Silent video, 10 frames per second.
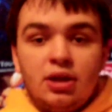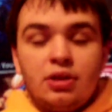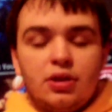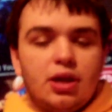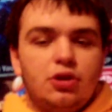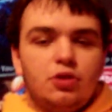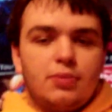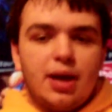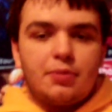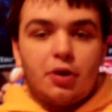You get a new
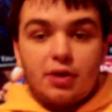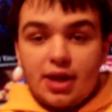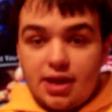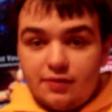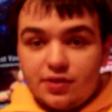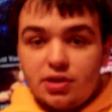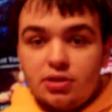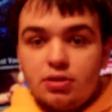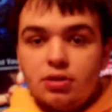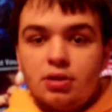map called Haven,
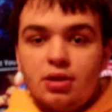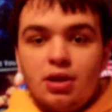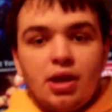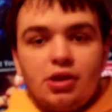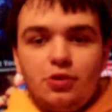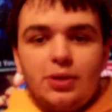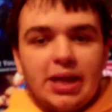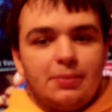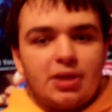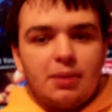new
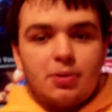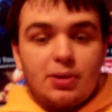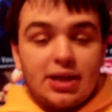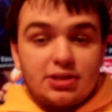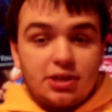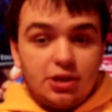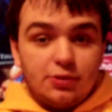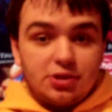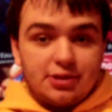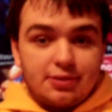game type called
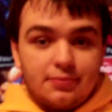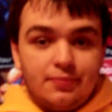Execution.